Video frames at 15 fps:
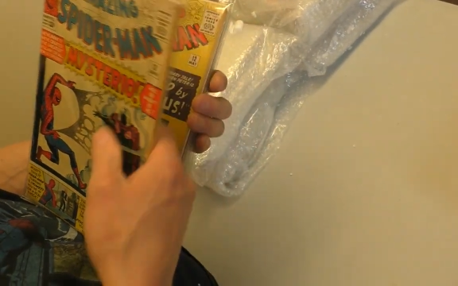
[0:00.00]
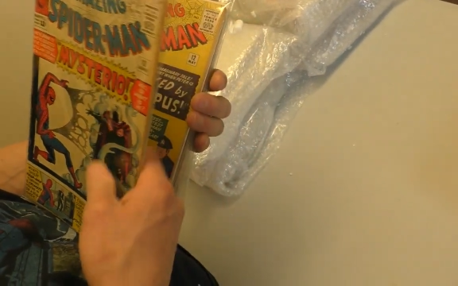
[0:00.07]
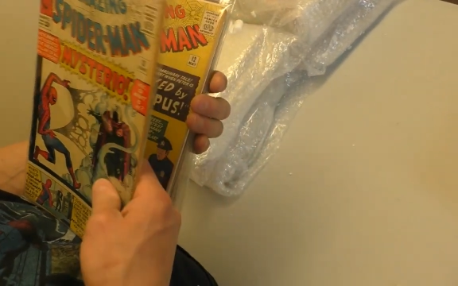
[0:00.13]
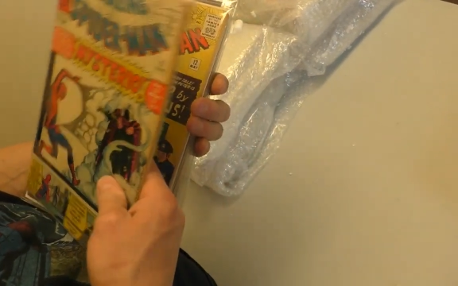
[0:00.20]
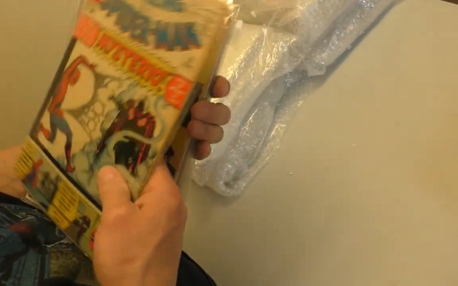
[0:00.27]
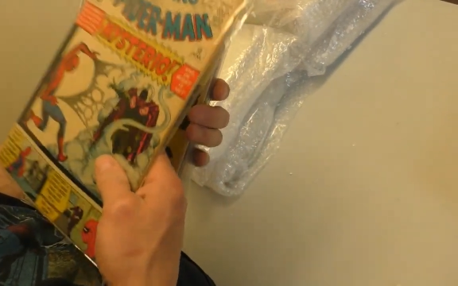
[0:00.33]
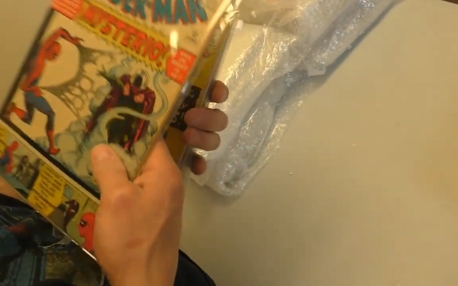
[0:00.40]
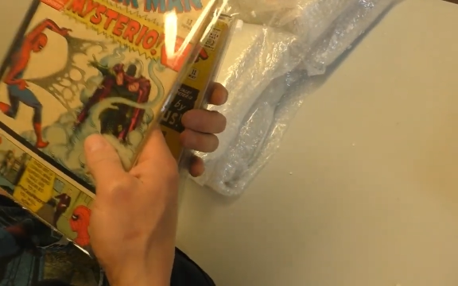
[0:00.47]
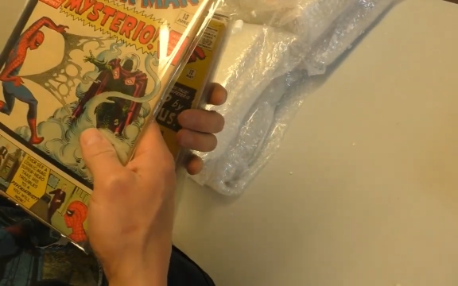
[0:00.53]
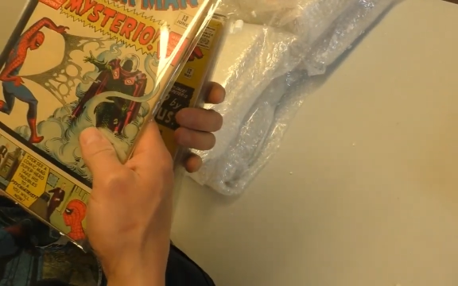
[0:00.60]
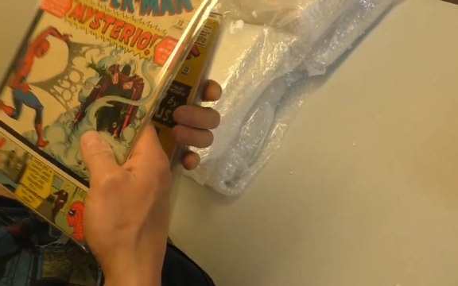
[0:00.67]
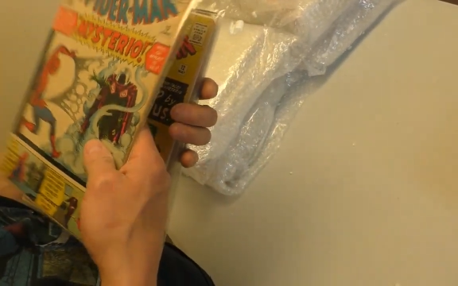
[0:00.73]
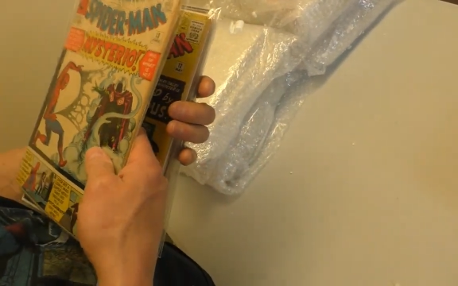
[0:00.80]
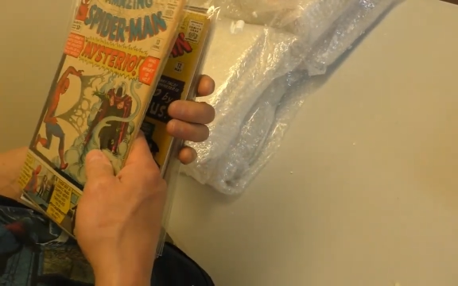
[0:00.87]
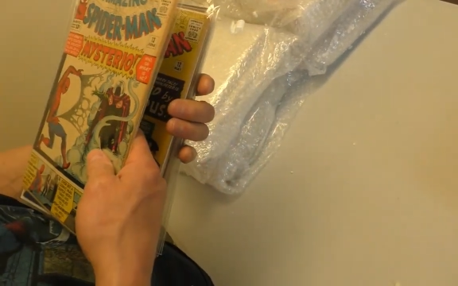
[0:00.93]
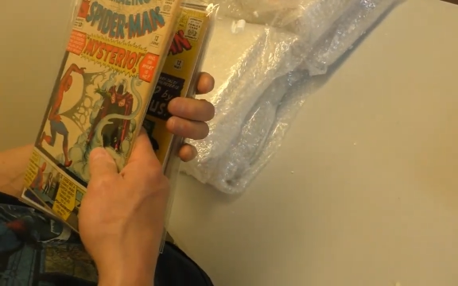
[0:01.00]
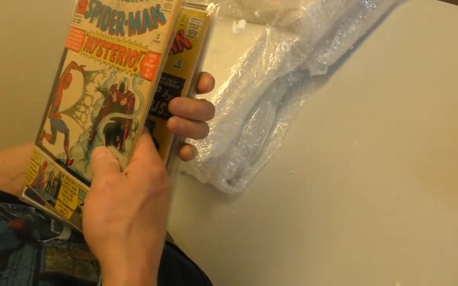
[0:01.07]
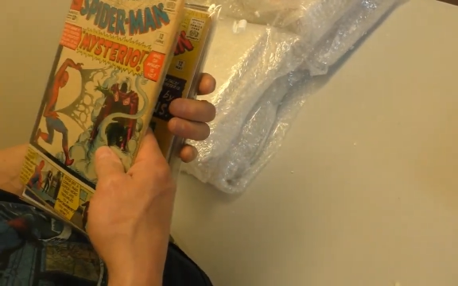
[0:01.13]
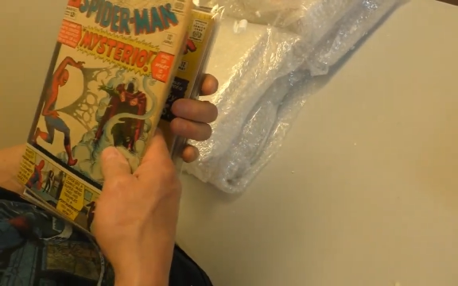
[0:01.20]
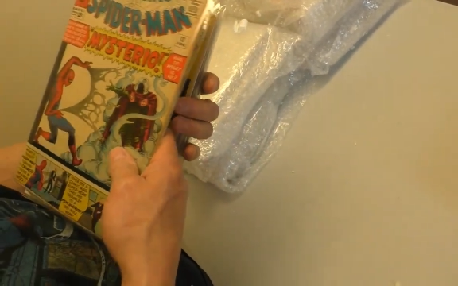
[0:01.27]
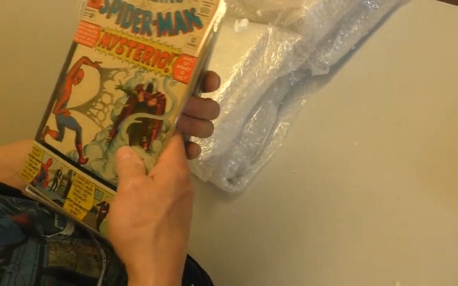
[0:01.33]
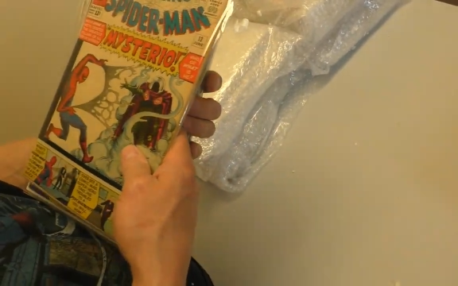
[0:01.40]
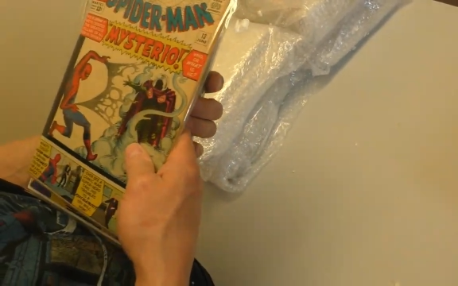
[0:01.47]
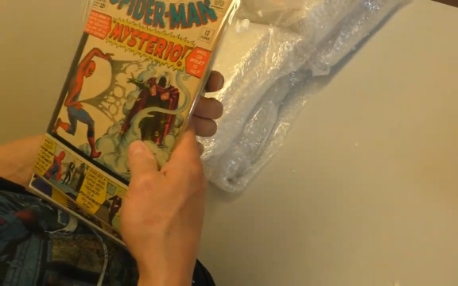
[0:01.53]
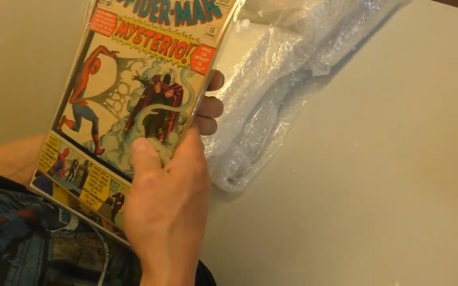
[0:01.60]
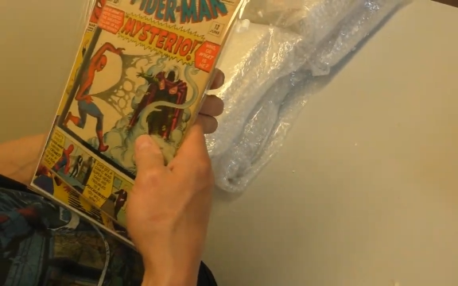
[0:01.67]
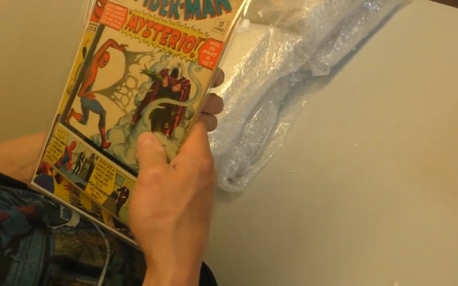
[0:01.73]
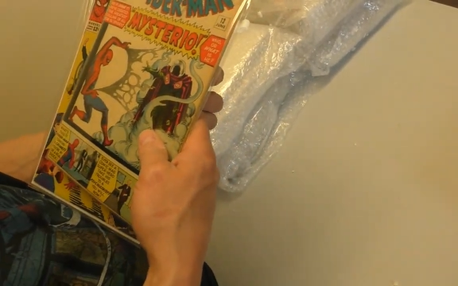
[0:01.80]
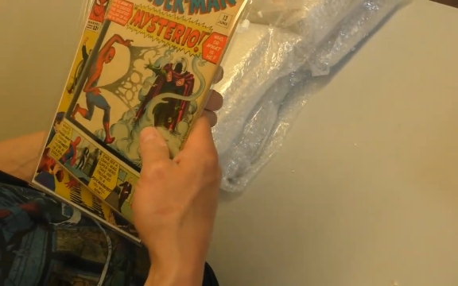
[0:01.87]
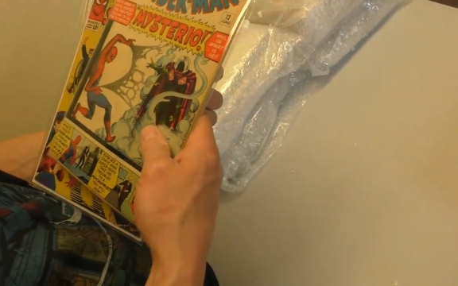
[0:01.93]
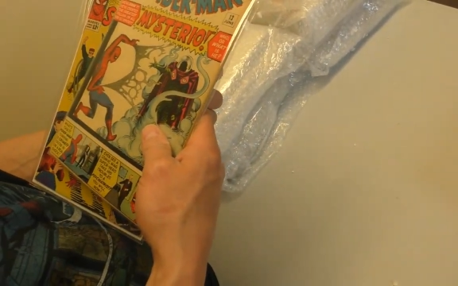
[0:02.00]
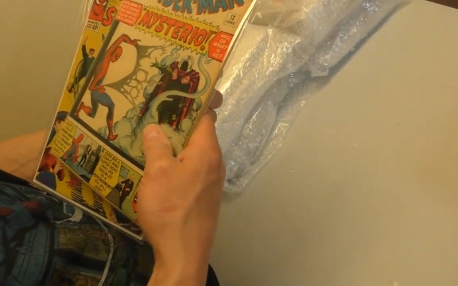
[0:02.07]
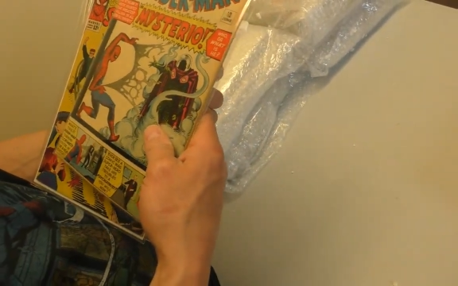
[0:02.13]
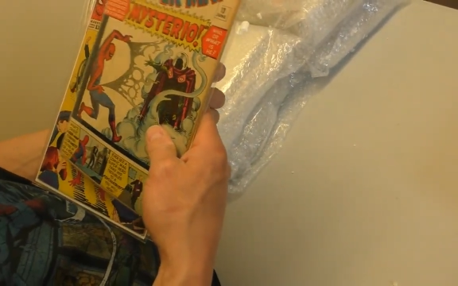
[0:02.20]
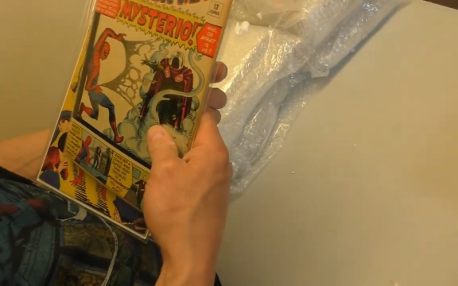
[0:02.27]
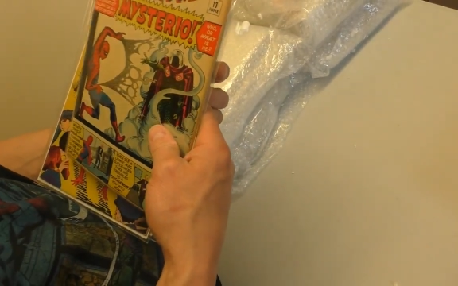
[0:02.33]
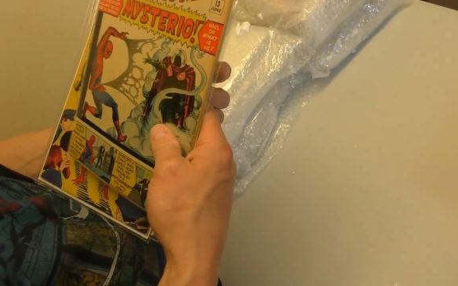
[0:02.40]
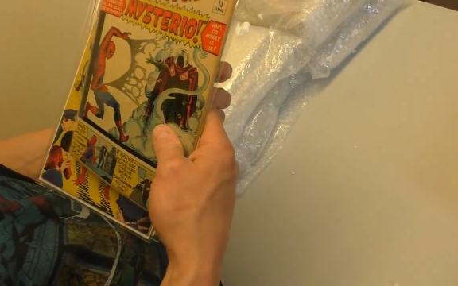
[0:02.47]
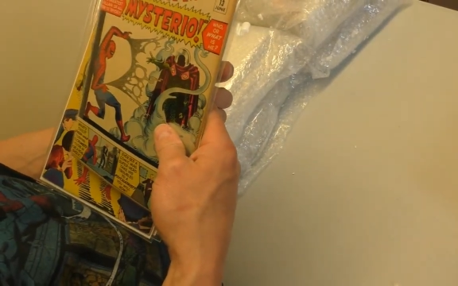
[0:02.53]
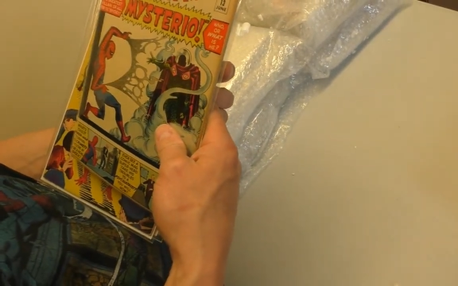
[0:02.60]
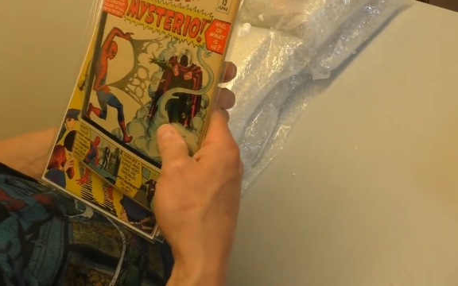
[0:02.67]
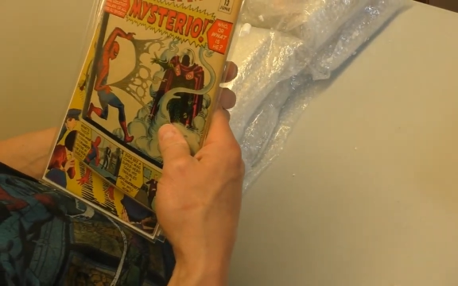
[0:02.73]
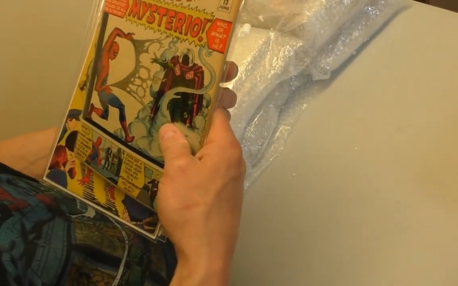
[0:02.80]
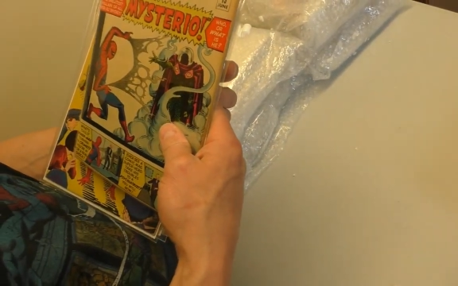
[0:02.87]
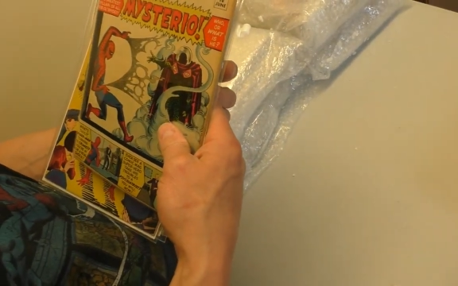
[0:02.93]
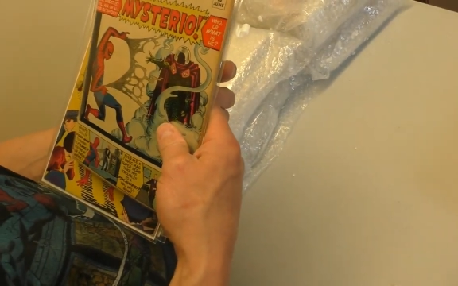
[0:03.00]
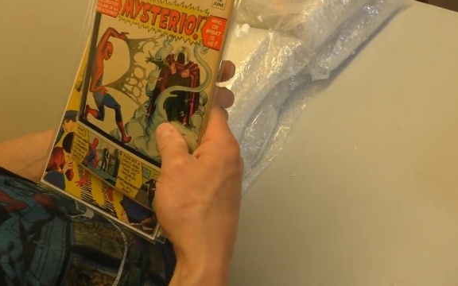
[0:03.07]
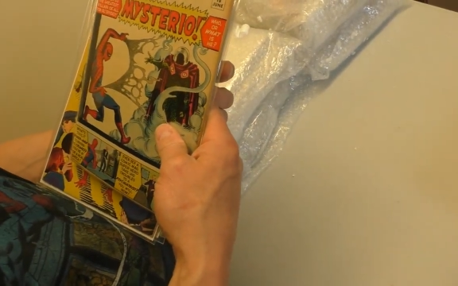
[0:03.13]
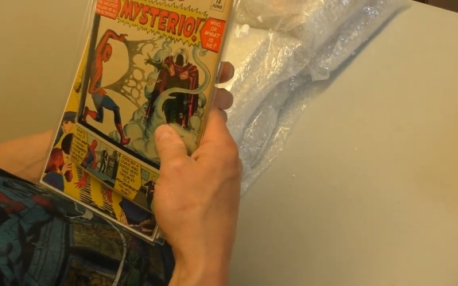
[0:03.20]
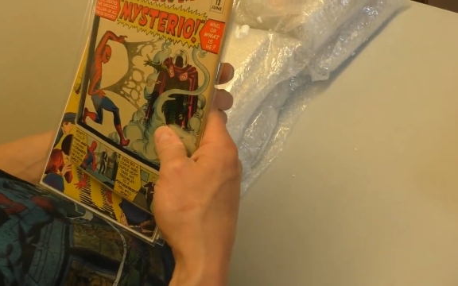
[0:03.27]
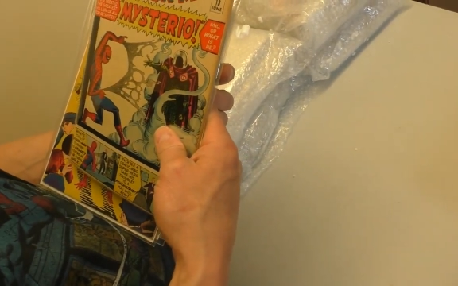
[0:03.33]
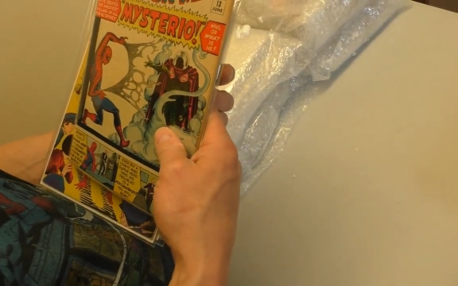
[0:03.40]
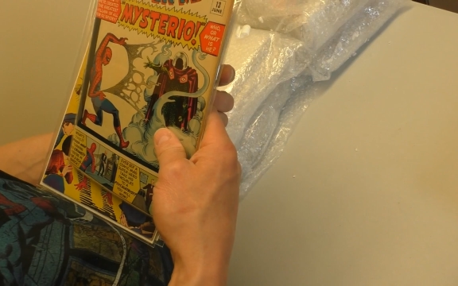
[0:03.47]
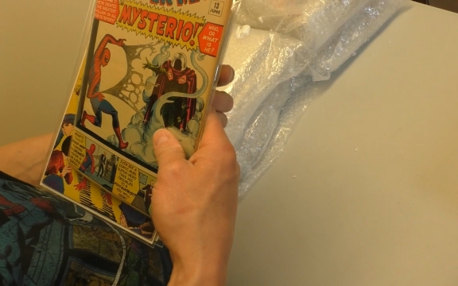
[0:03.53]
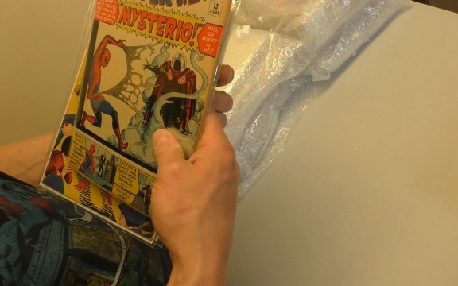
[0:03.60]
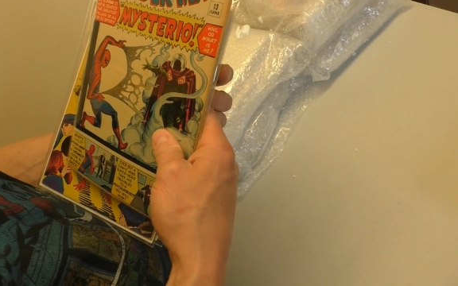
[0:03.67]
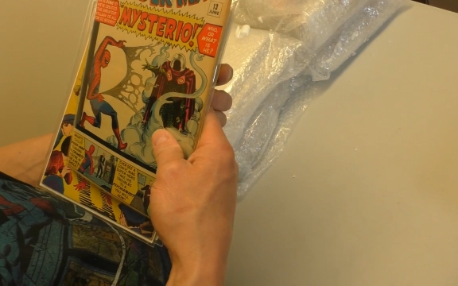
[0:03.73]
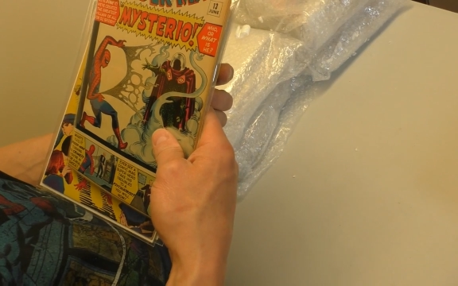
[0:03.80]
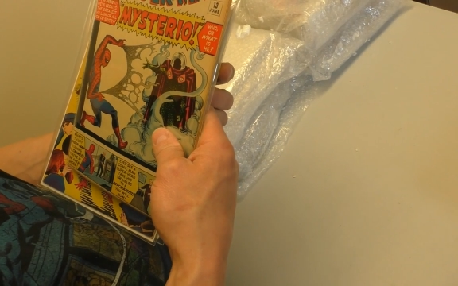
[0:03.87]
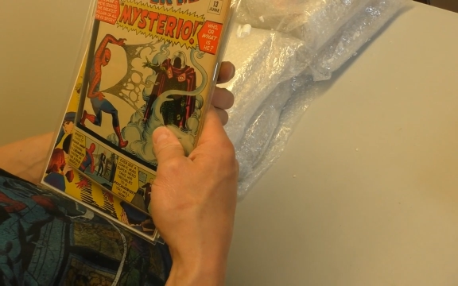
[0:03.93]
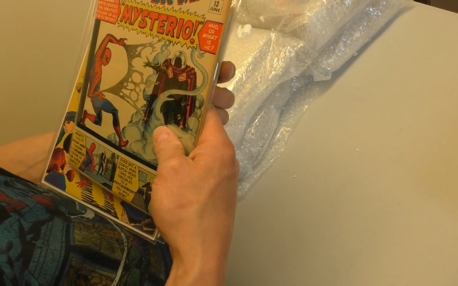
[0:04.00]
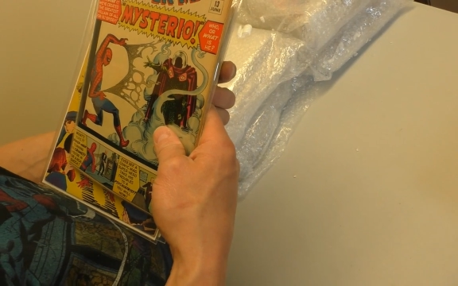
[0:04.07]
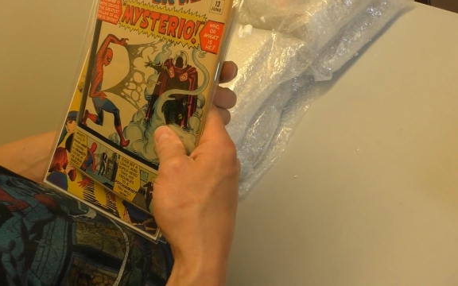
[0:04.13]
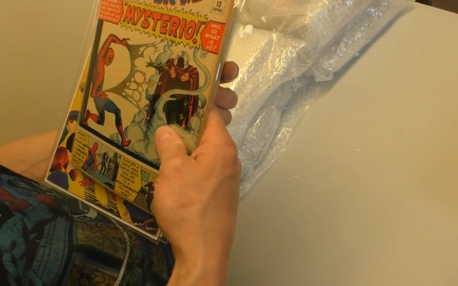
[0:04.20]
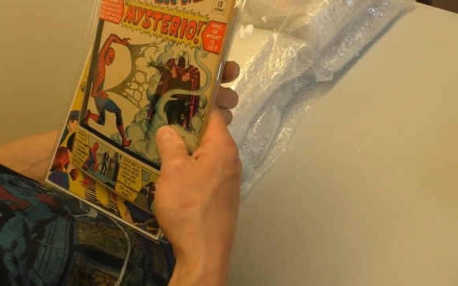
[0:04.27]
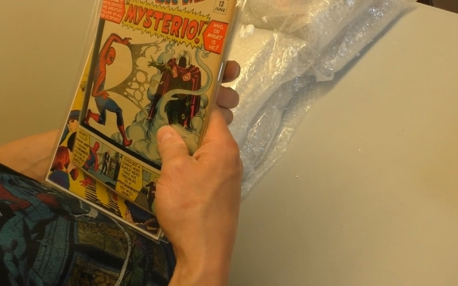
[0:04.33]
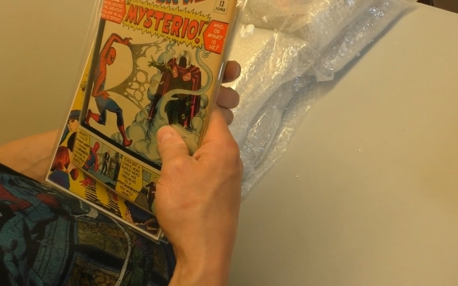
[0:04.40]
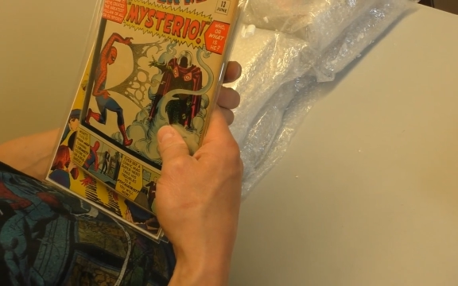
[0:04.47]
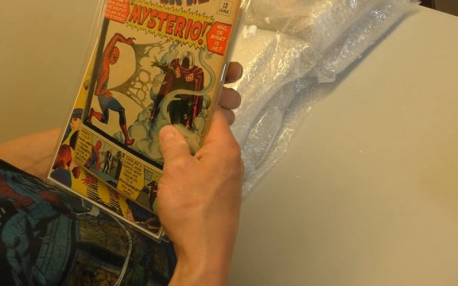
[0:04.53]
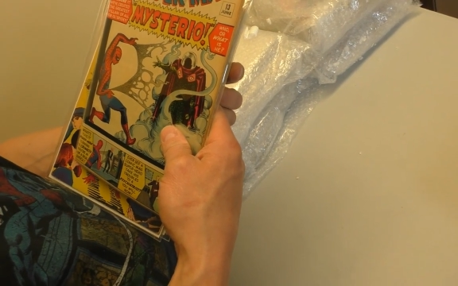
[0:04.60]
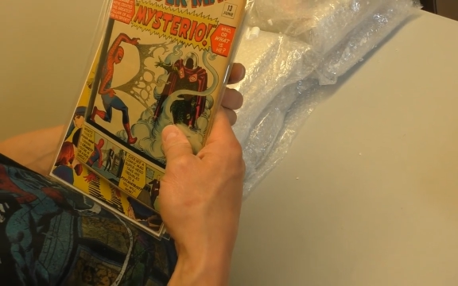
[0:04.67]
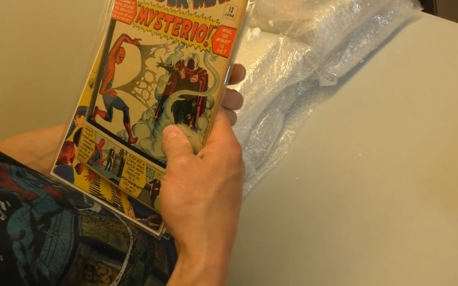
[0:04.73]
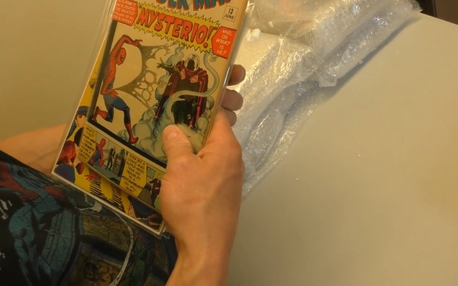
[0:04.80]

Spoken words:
No face is visible, so there are no lips to read.